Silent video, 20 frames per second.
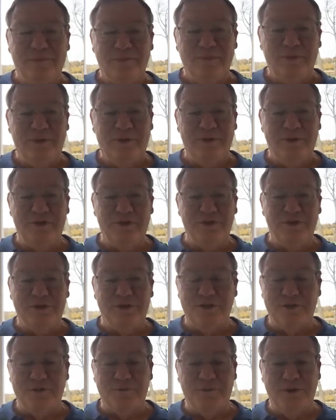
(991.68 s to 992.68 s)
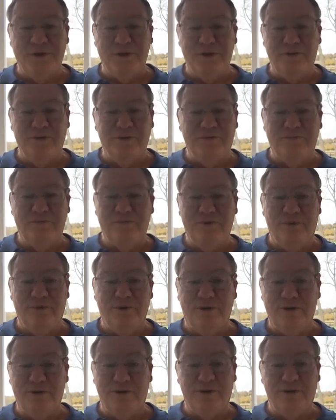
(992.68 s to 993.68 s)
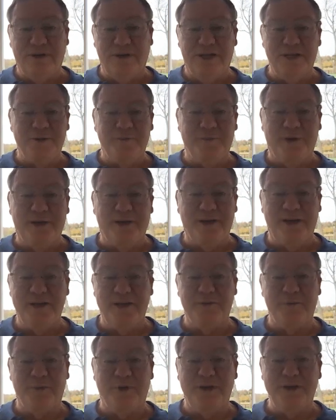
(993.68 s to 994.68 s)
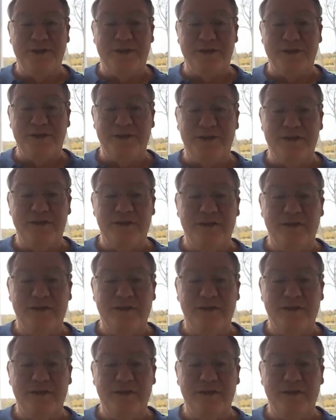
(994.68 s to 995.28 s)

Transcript: Well, it just has been on a case-by-case basis.